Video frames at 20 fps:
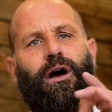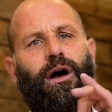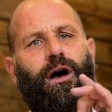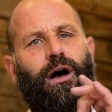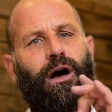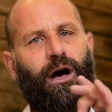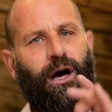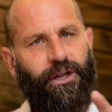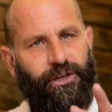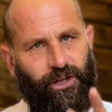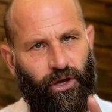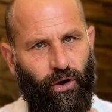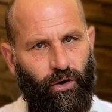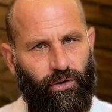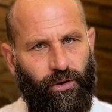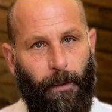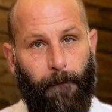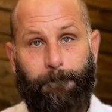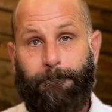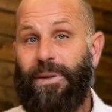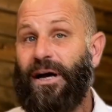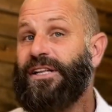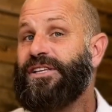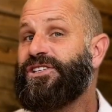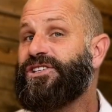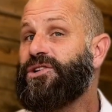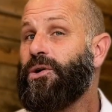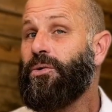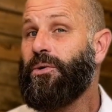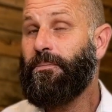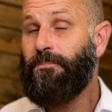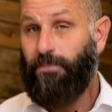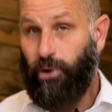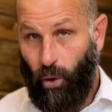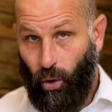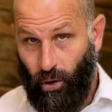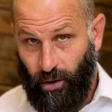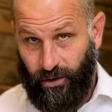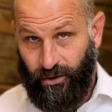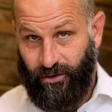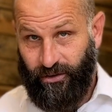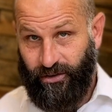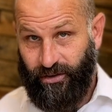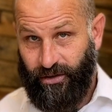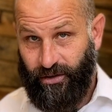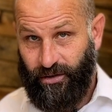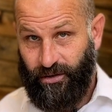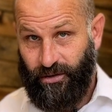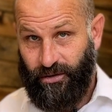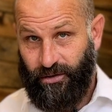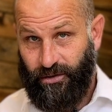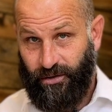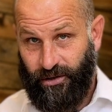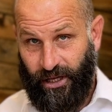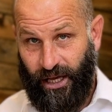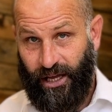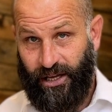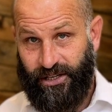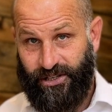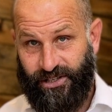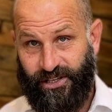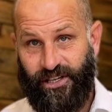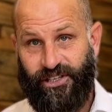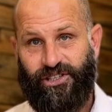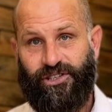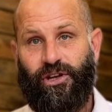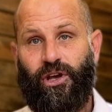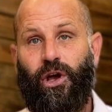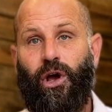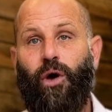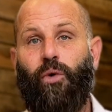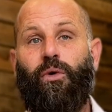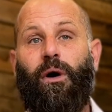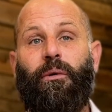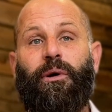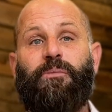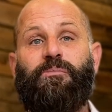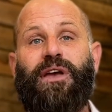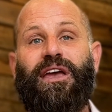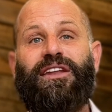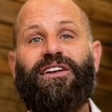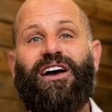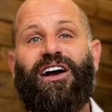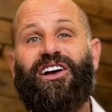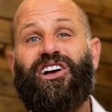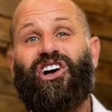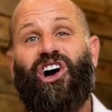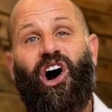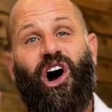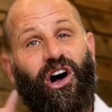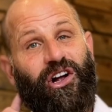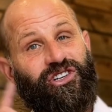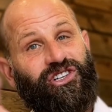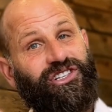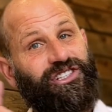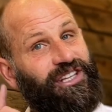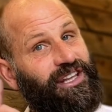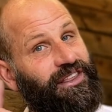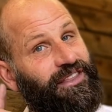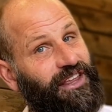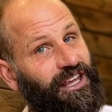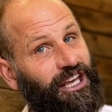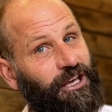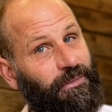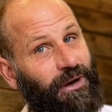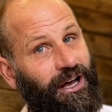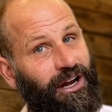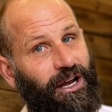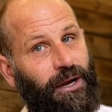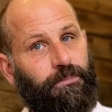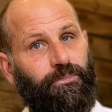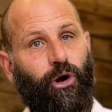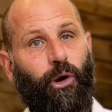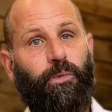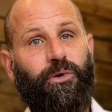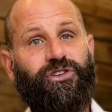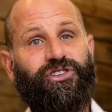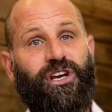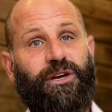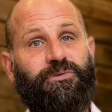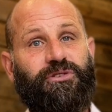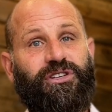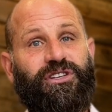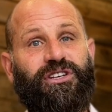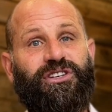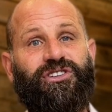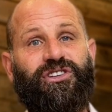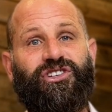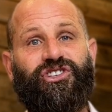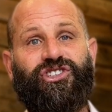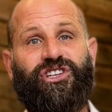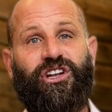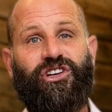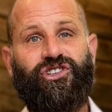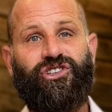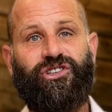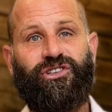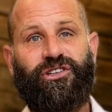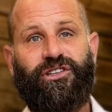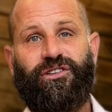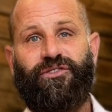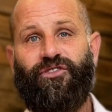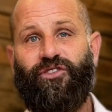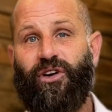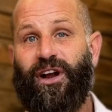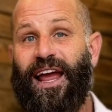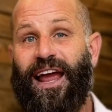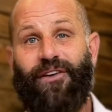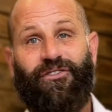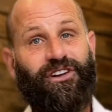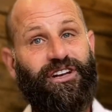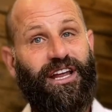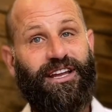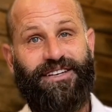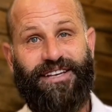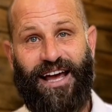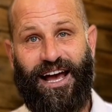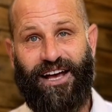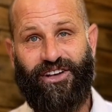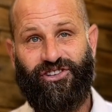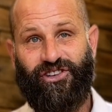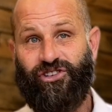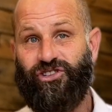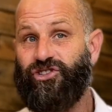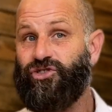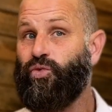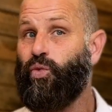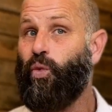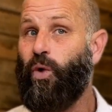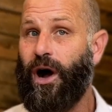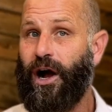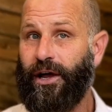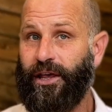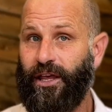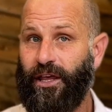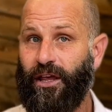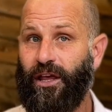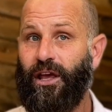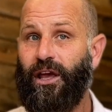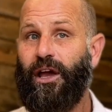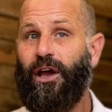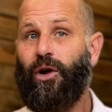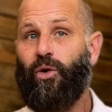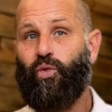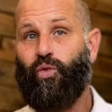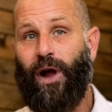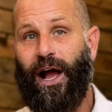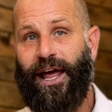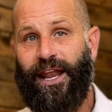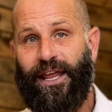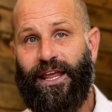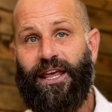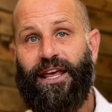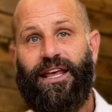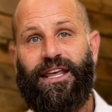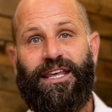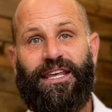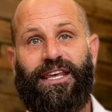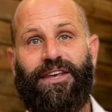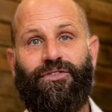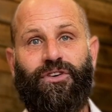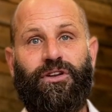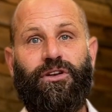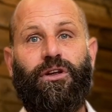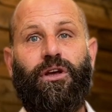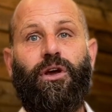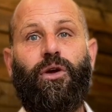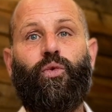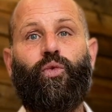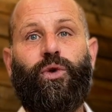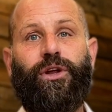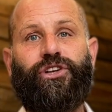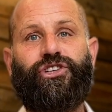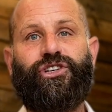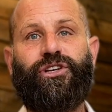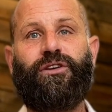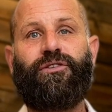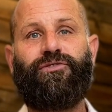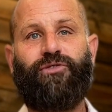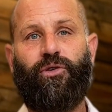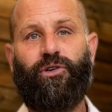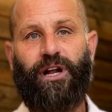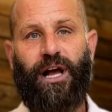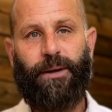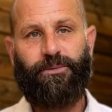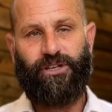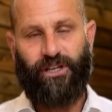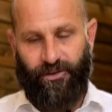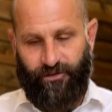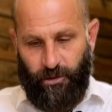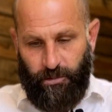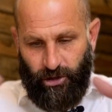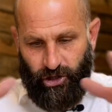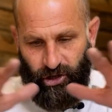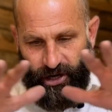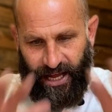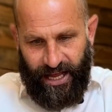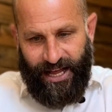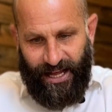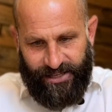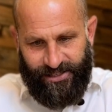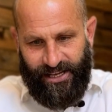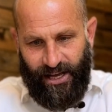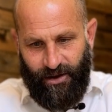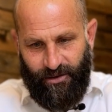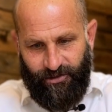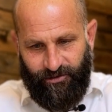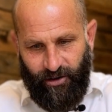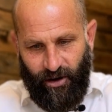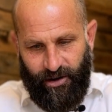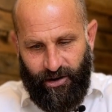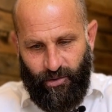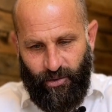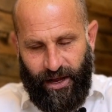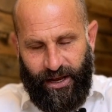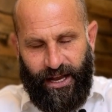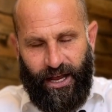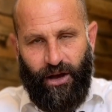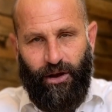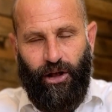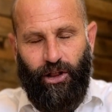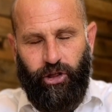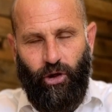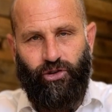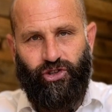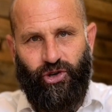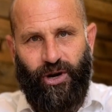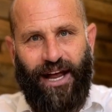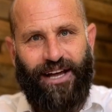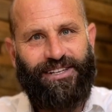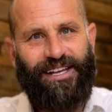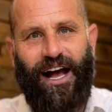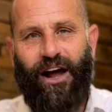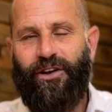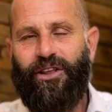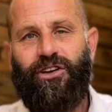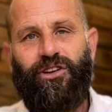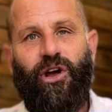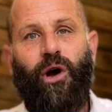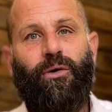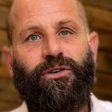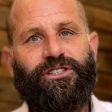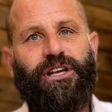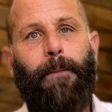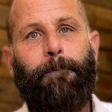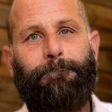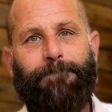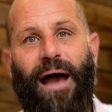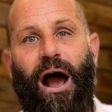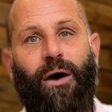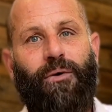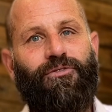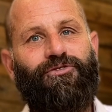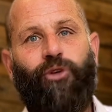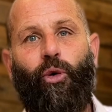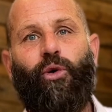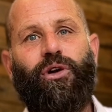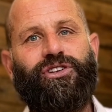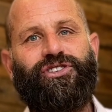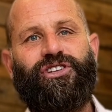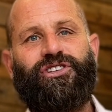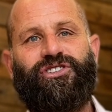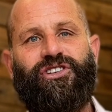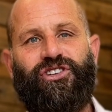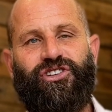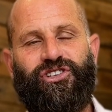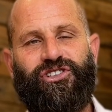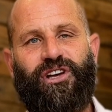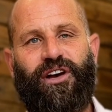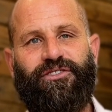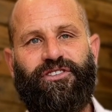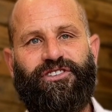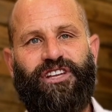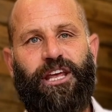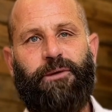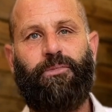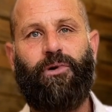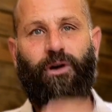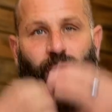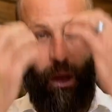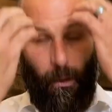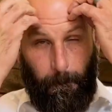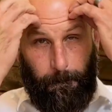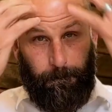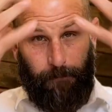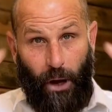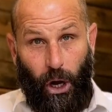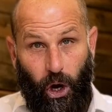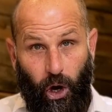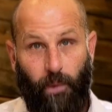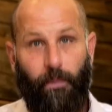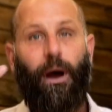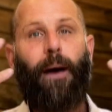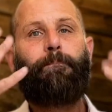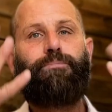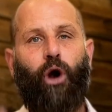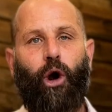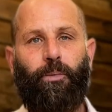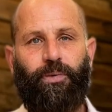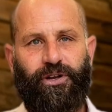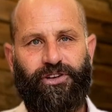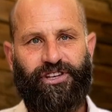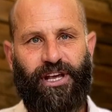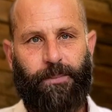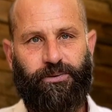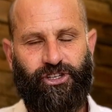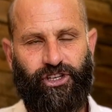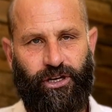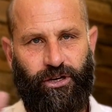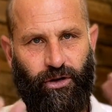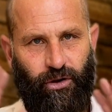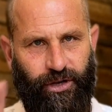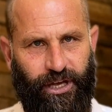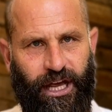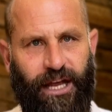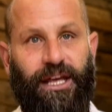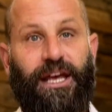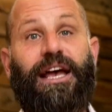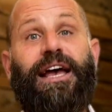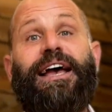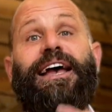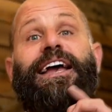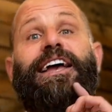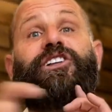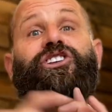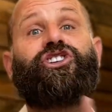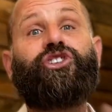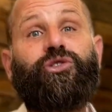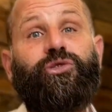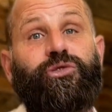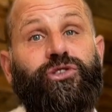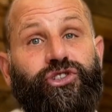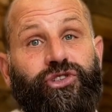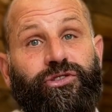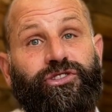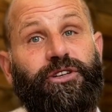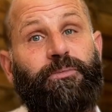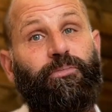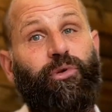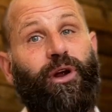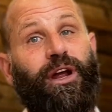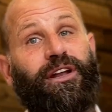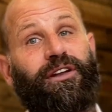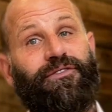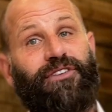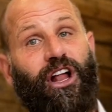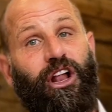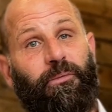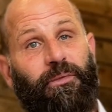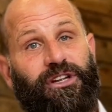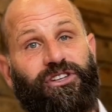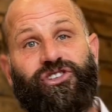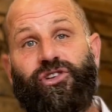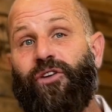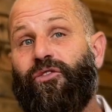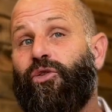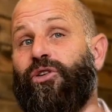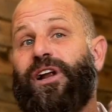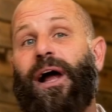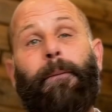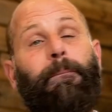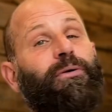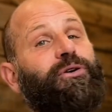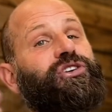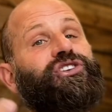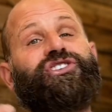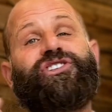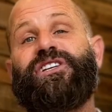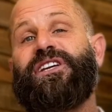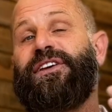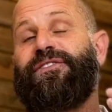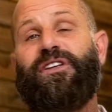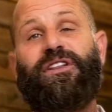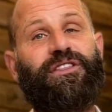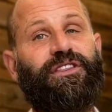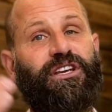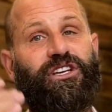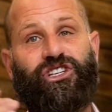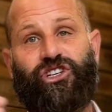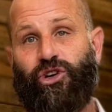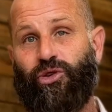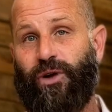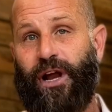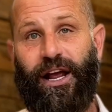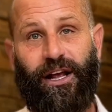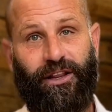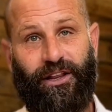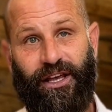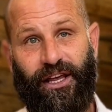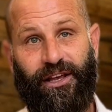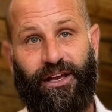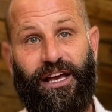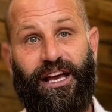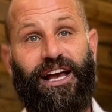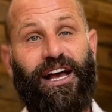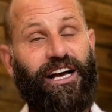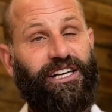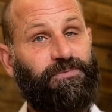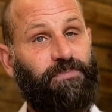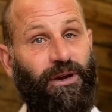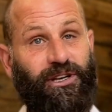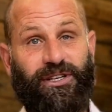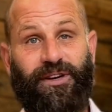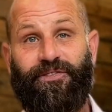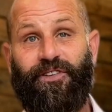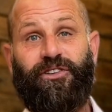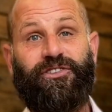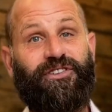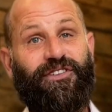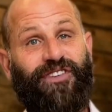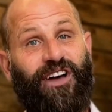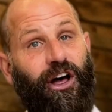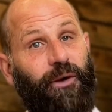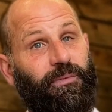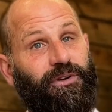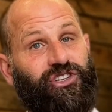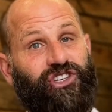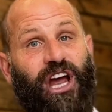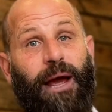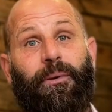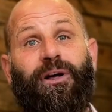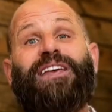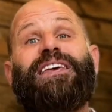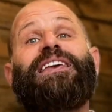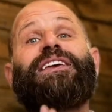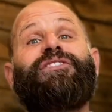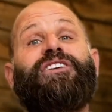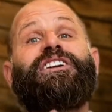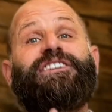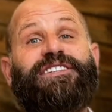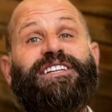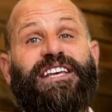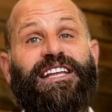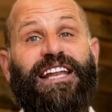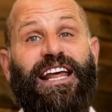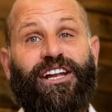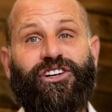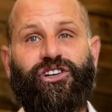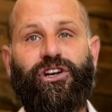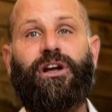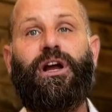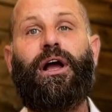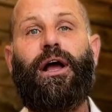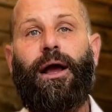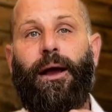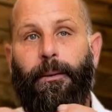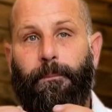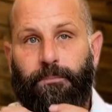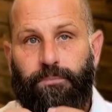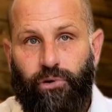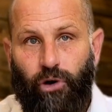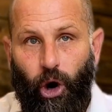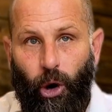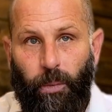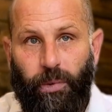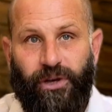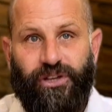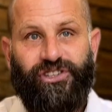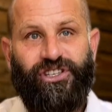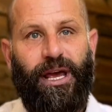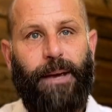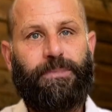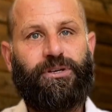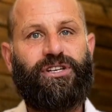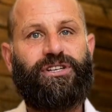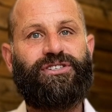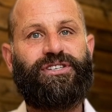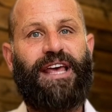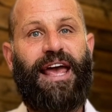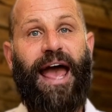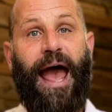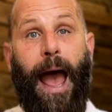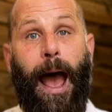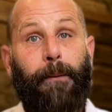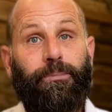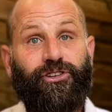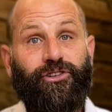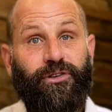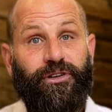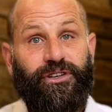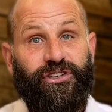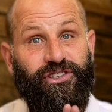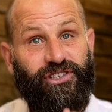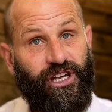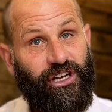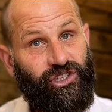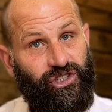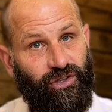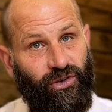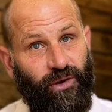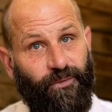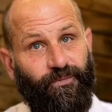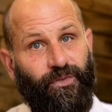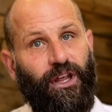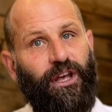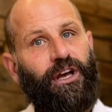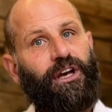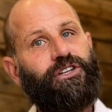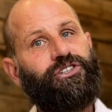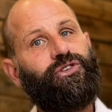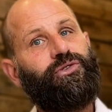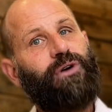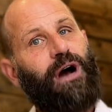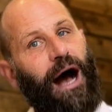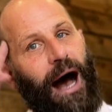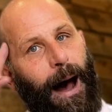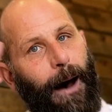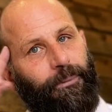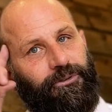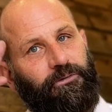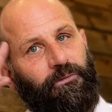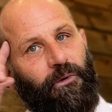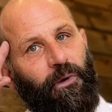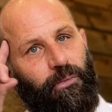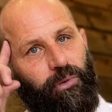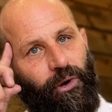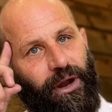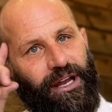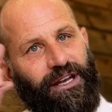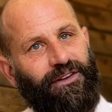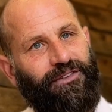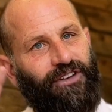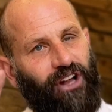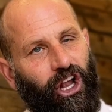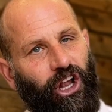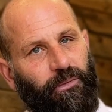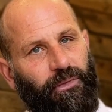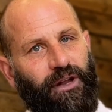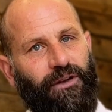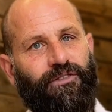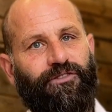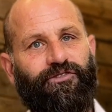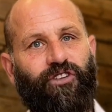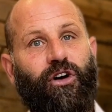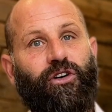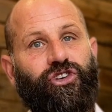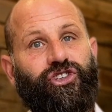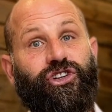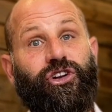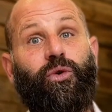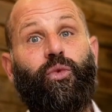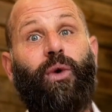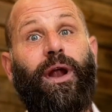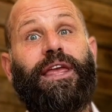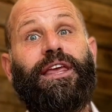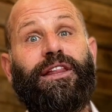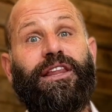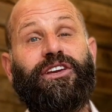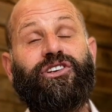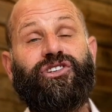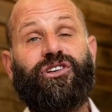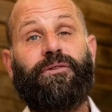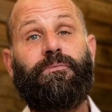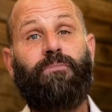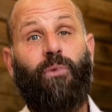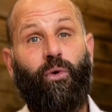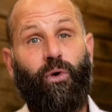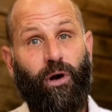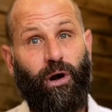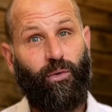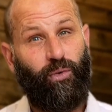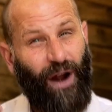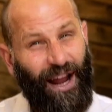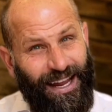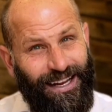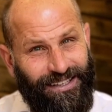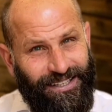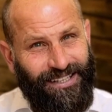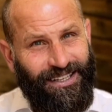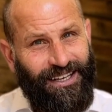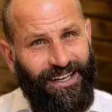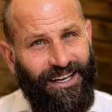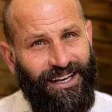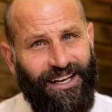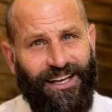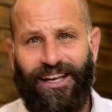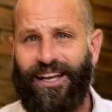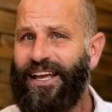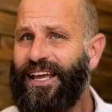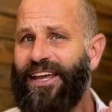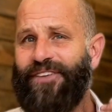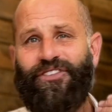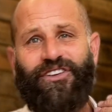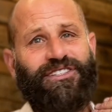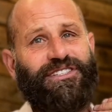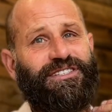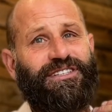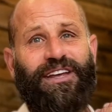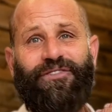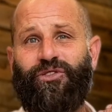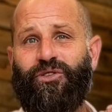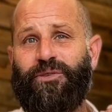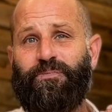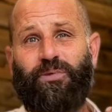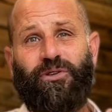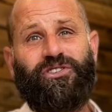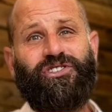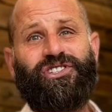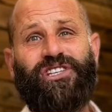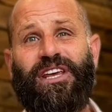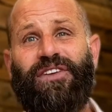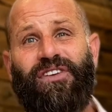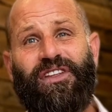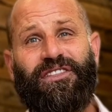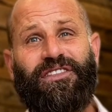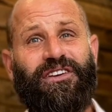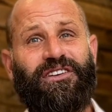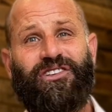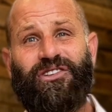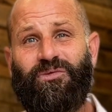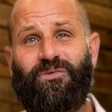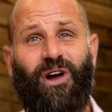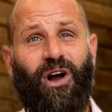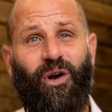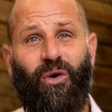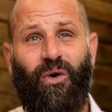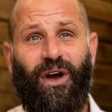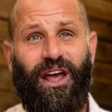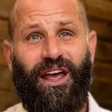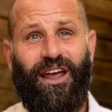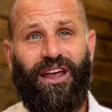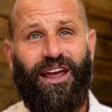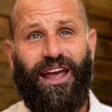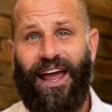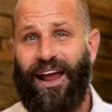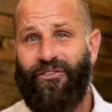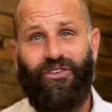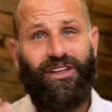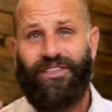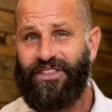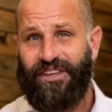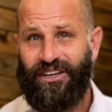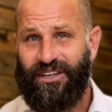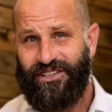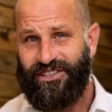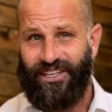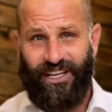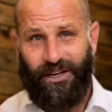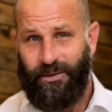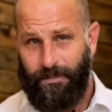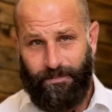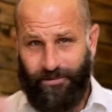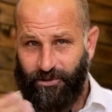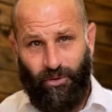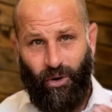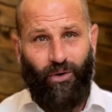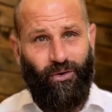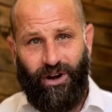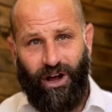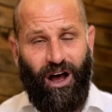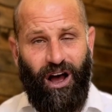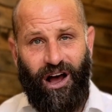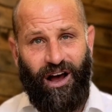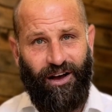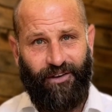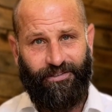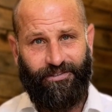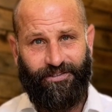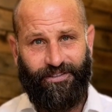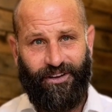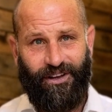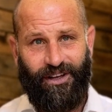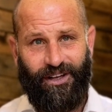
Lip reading: Unknown, but so important, okay, is this. While we may not consciously think about it, proprioception is essential for everyday tasks such as walking, riding, even reaching for an object. If you put your hands out in front of you right now and close your eyes, how do you know it's about 4 to 6 inches off the table? Boom, proprioception, okay? It's crucial to brain development. So if we're not perceiving things correctly, especially for a developing child, even a teenager, proprioception is absolutely essential to optimal brain development, function, regulation, and more, right? If we're perceiving things the wrong way, everything is getting thrown off.